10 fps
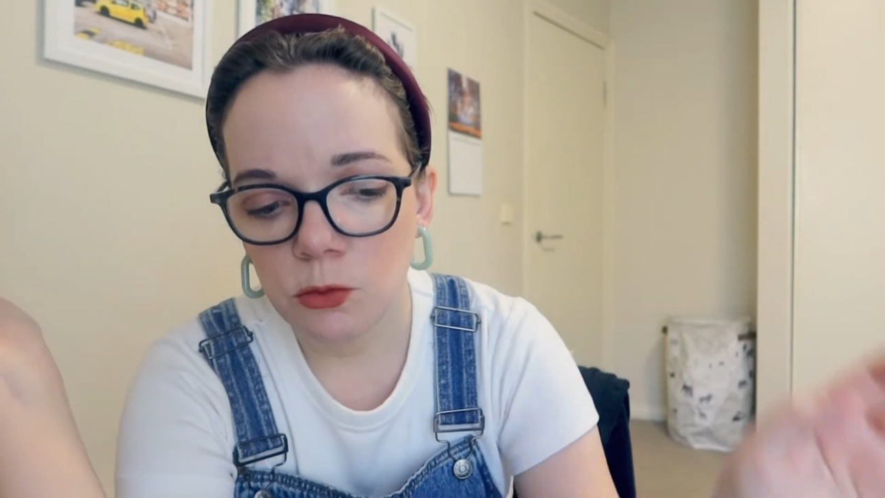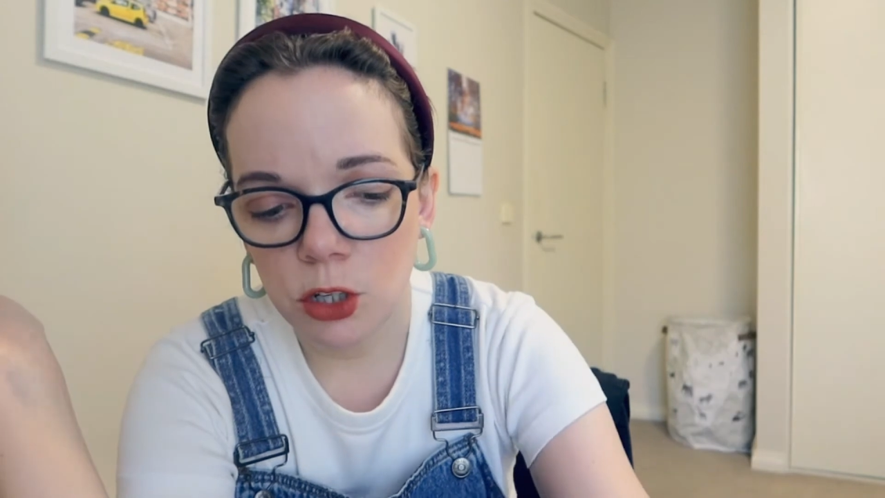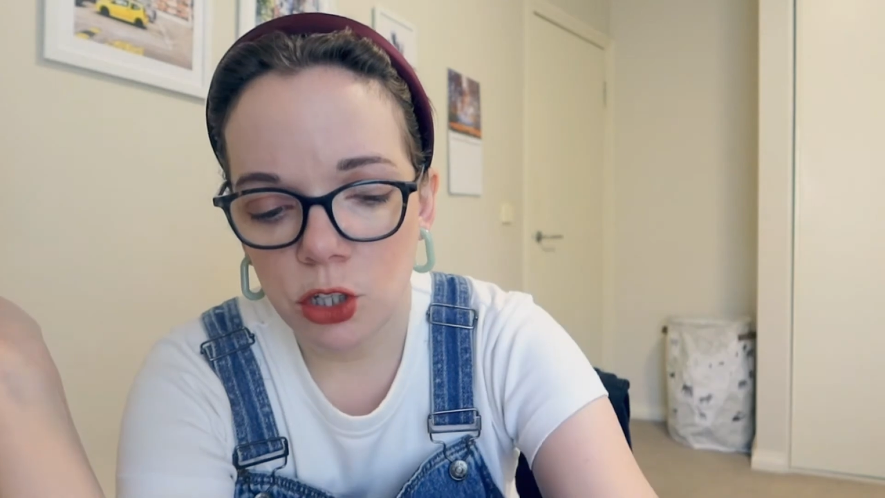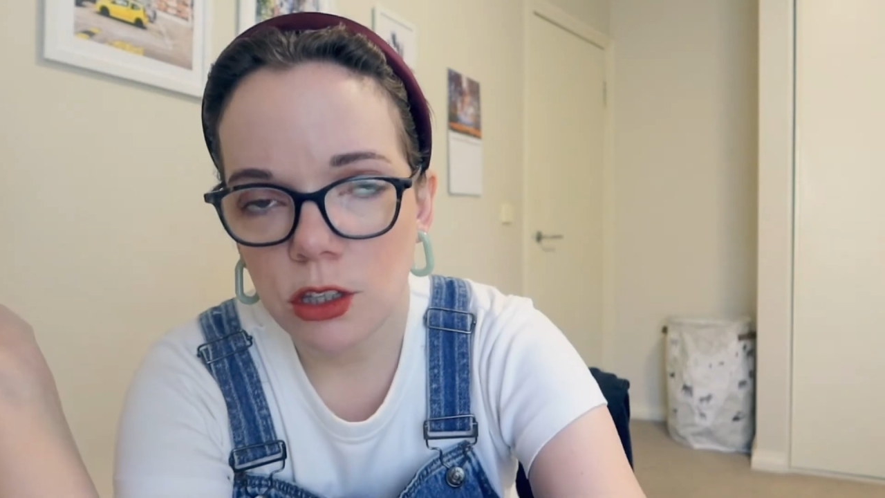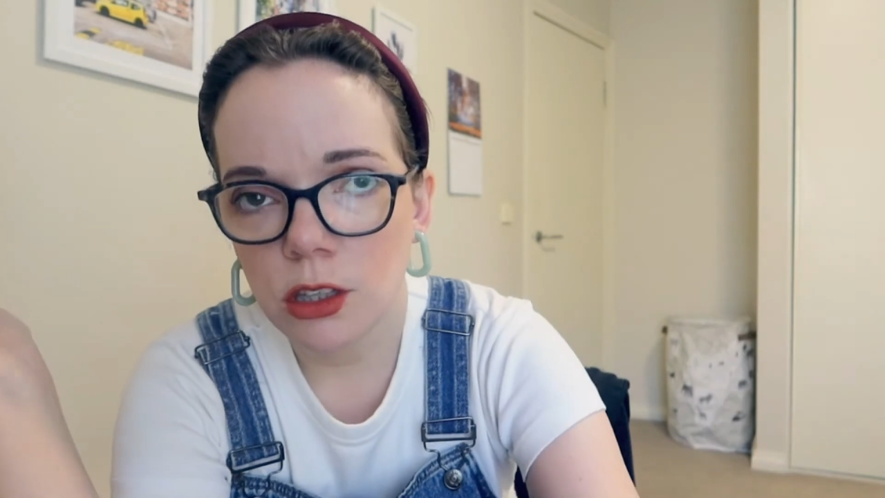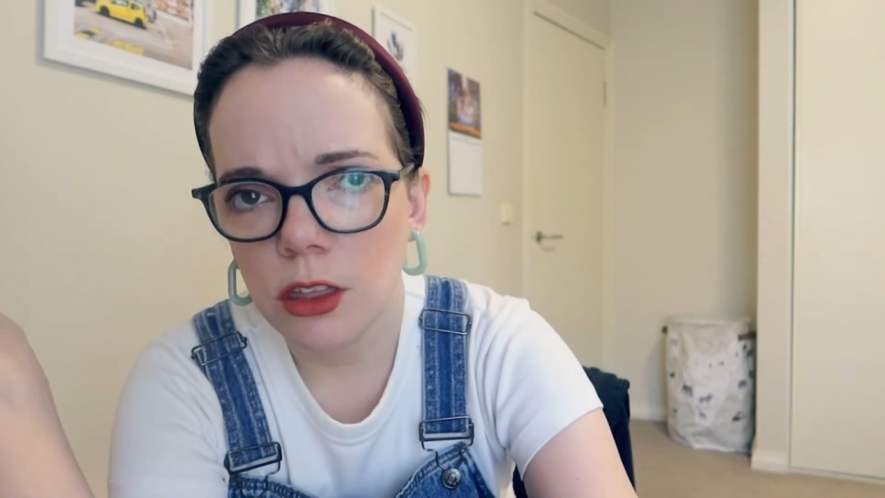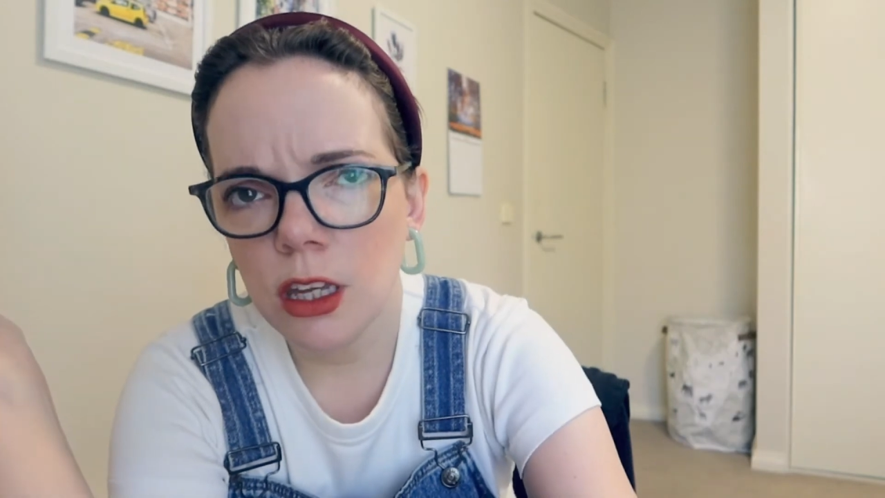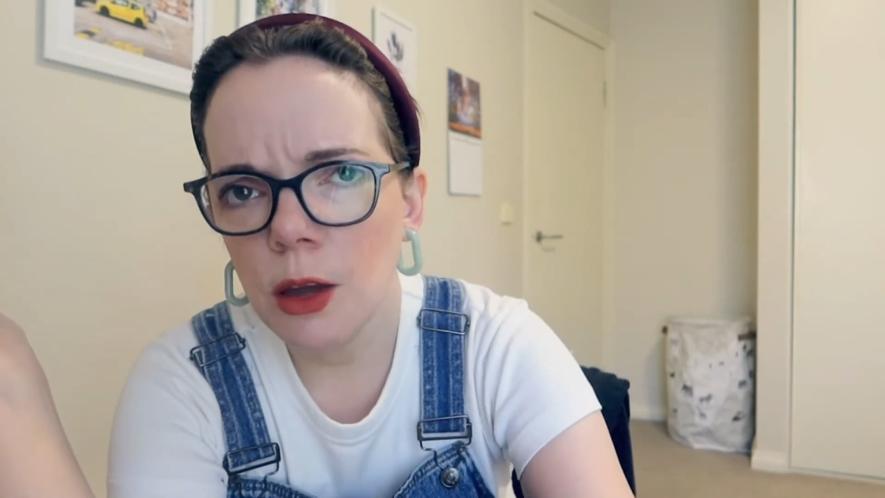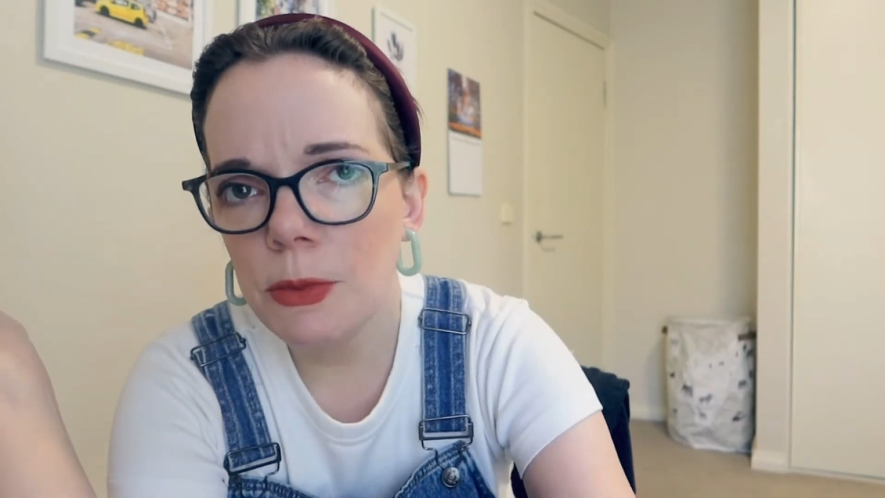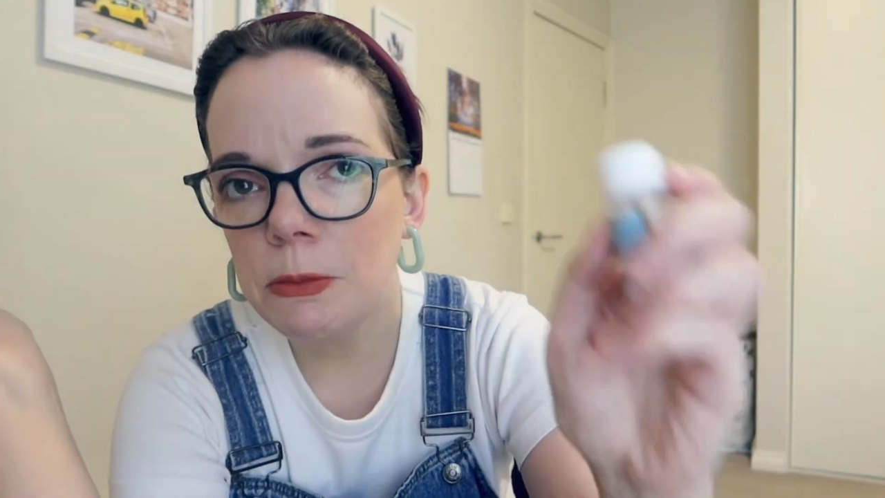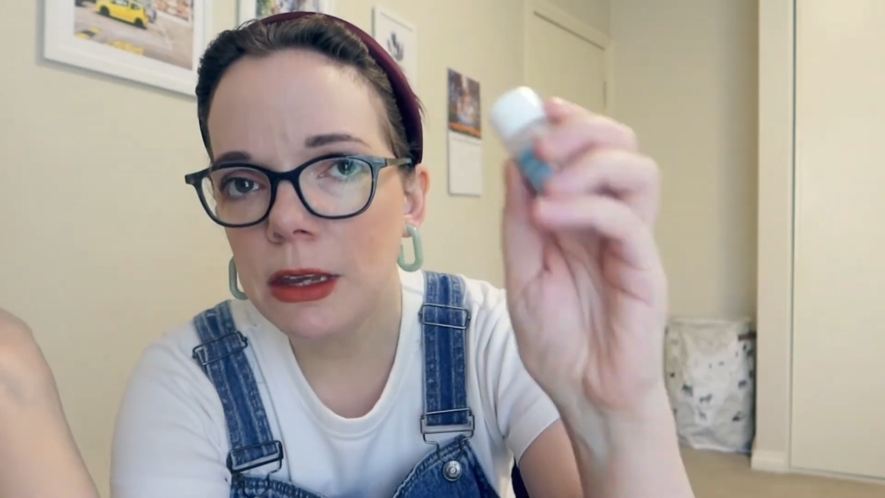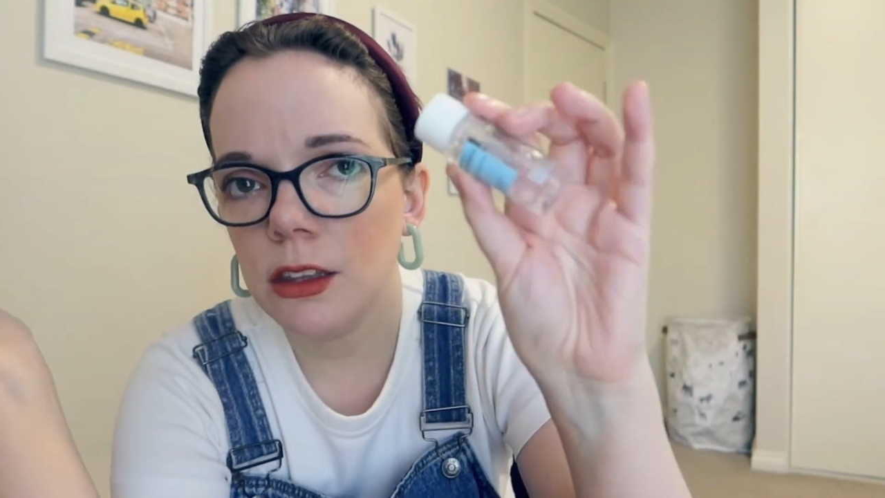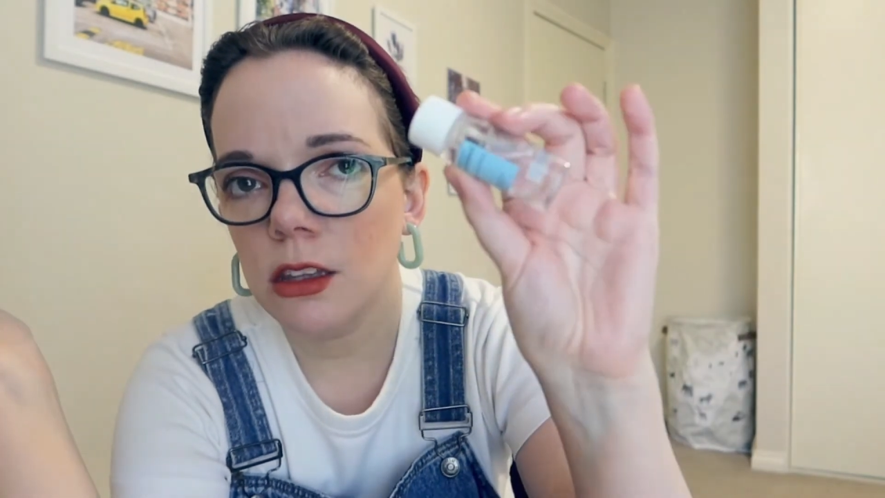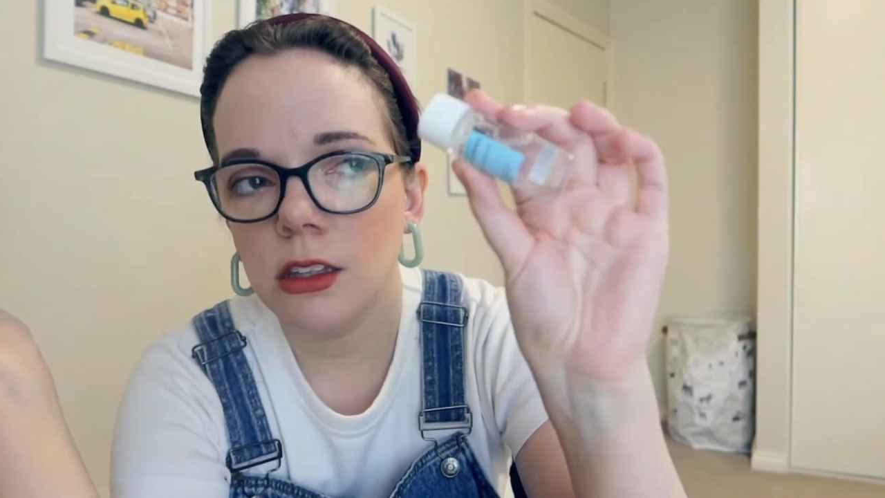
which is I think a bit bigger than